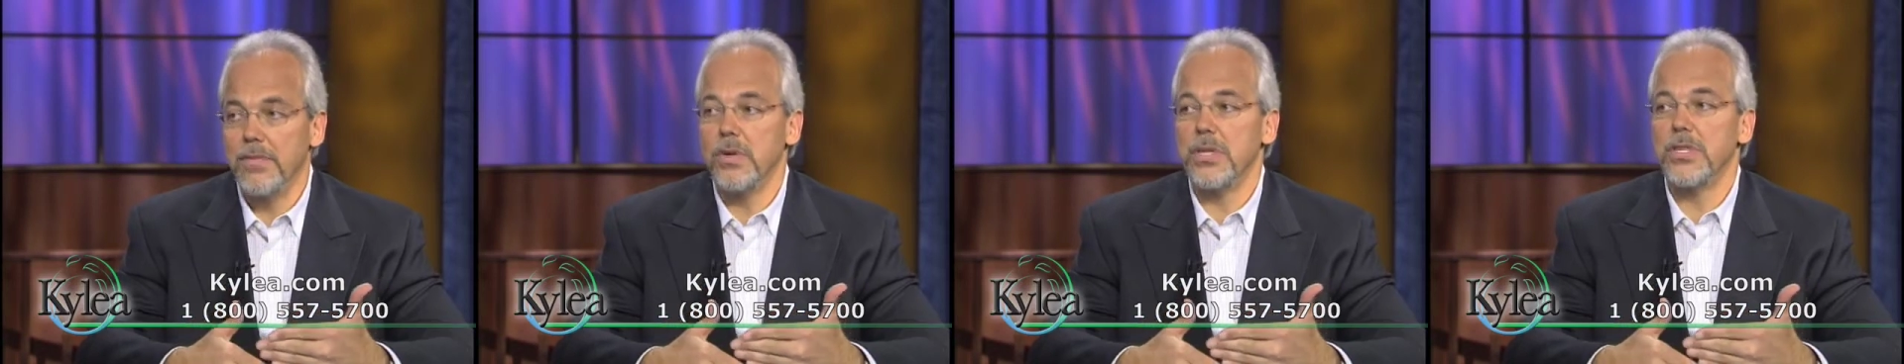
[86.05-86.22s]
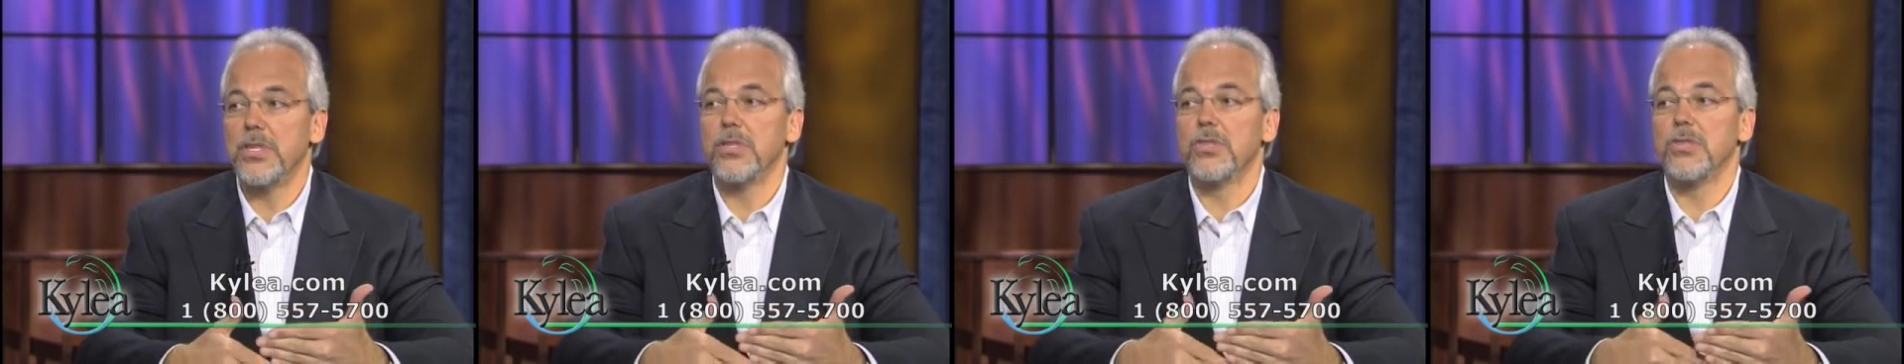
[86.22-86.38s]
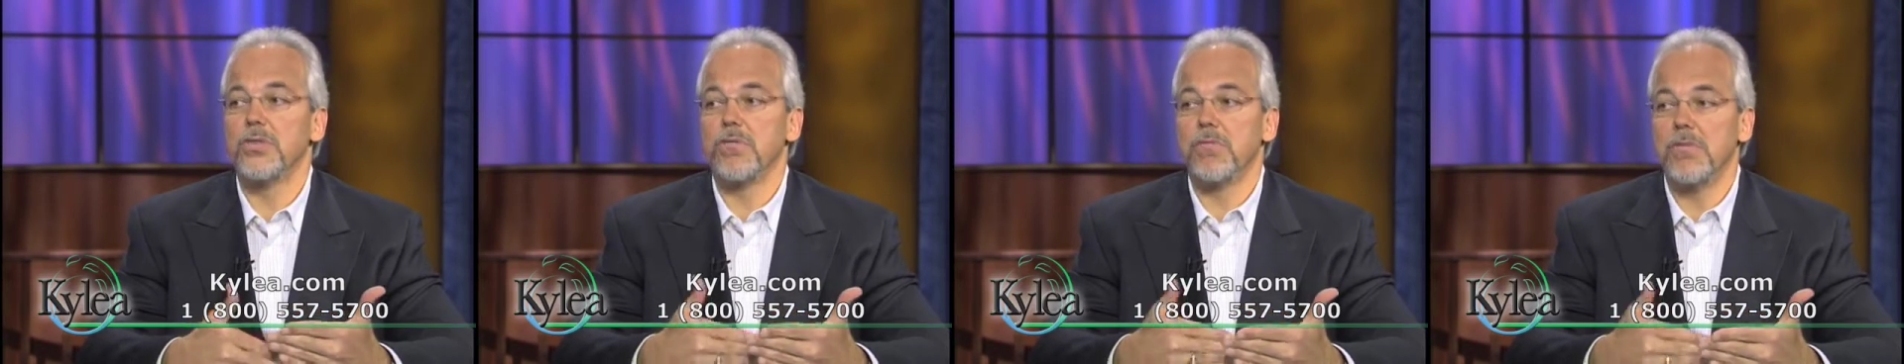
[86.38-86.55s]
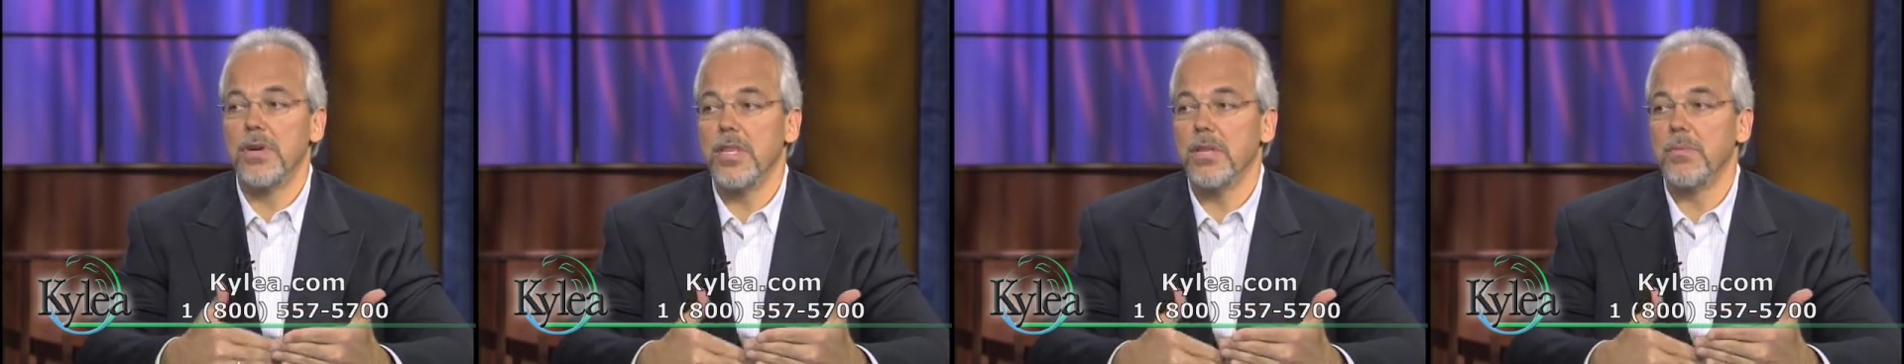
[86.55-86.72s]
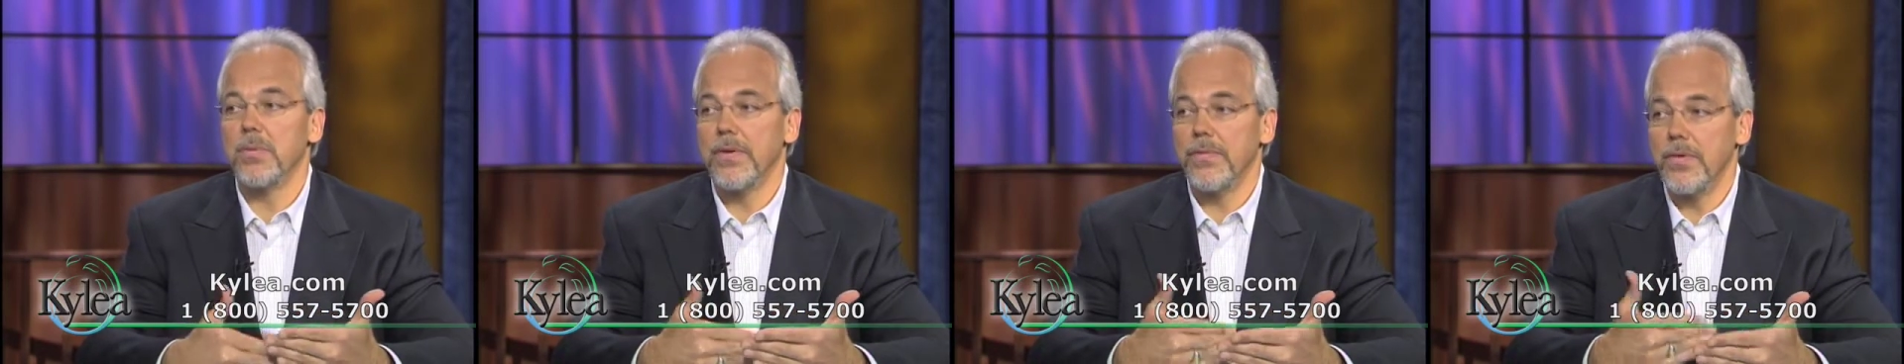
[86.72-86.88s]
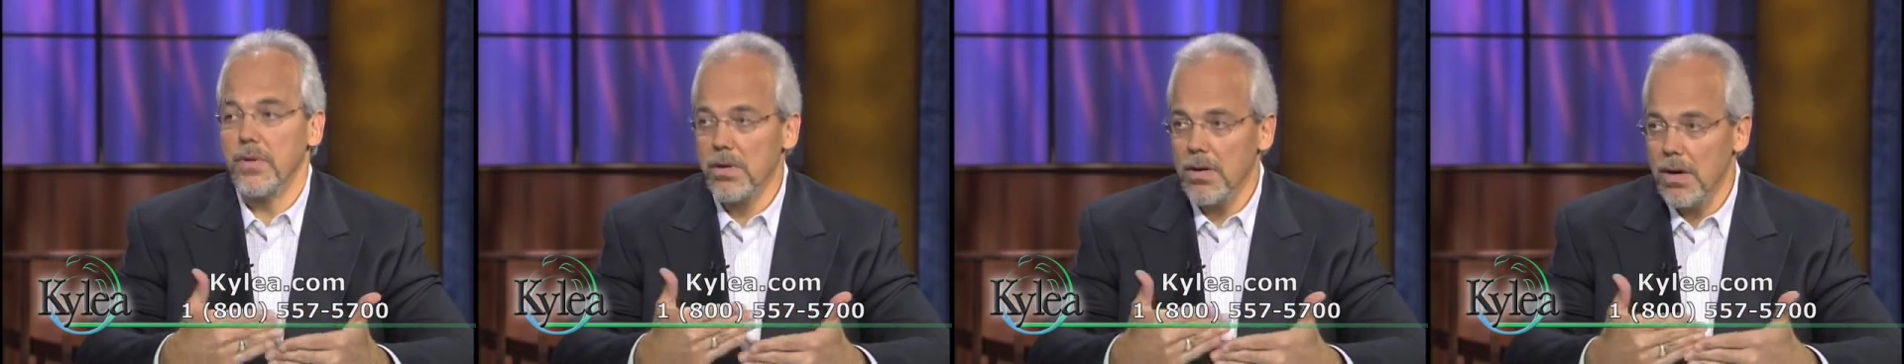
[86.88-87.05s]
of which is the
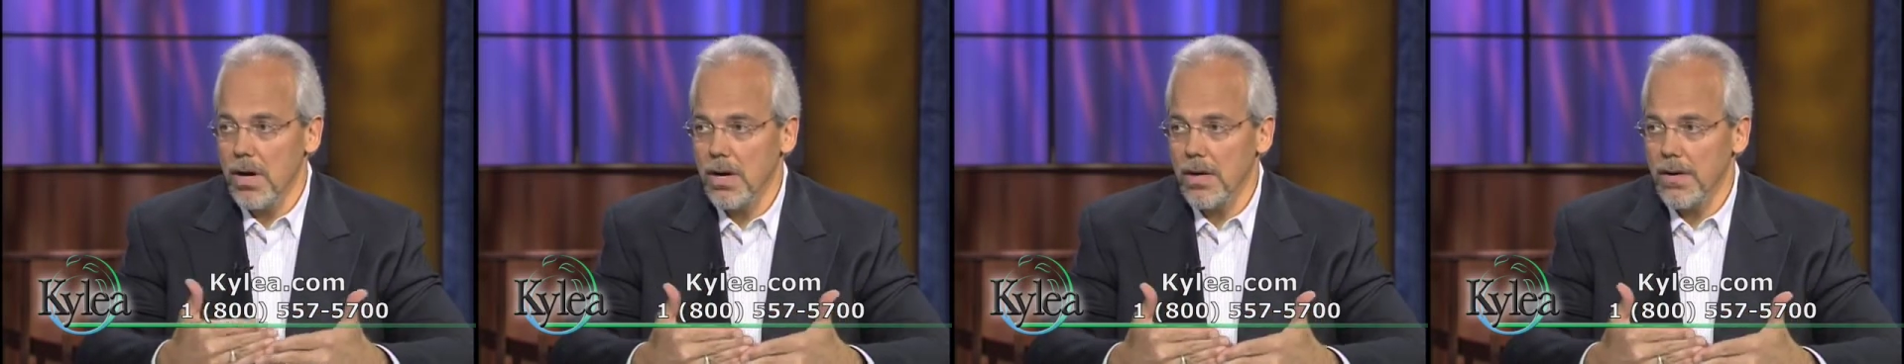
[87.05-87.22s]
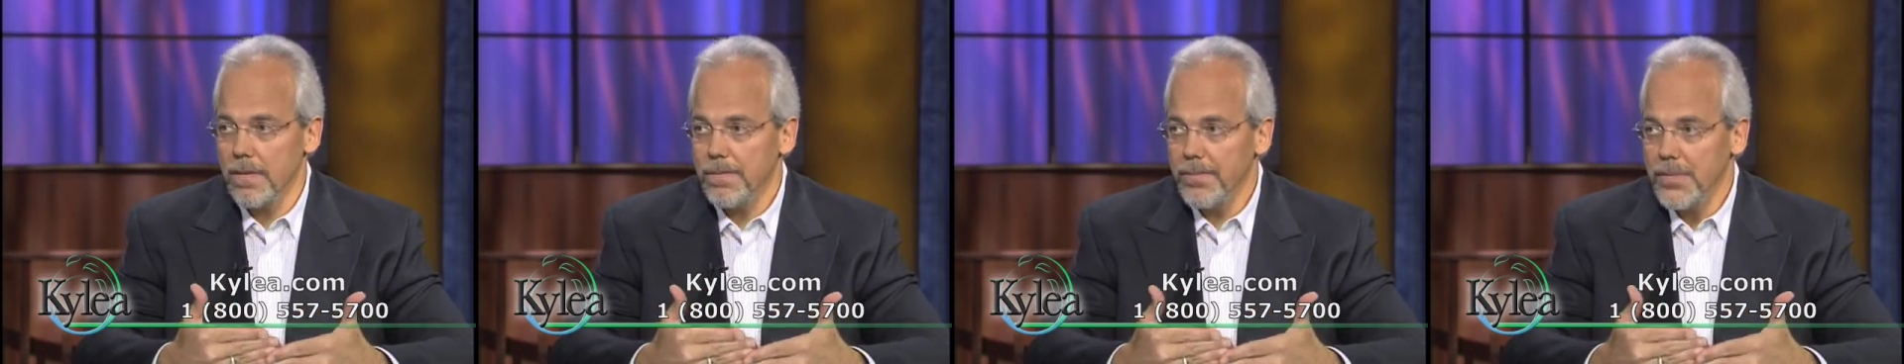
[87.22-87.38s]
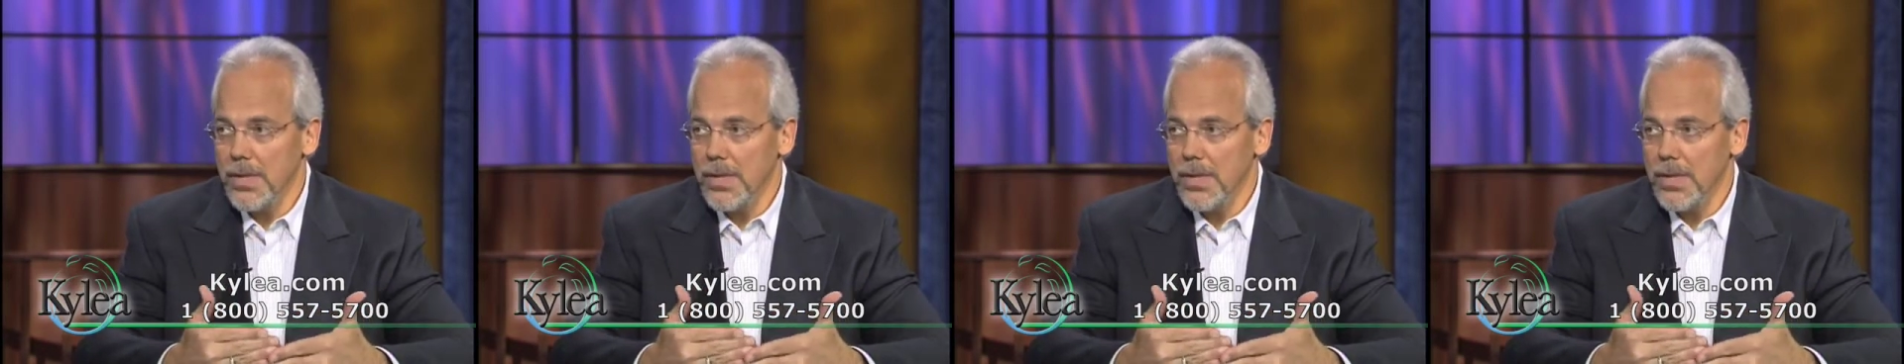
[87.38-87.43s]
rhythm of your heart.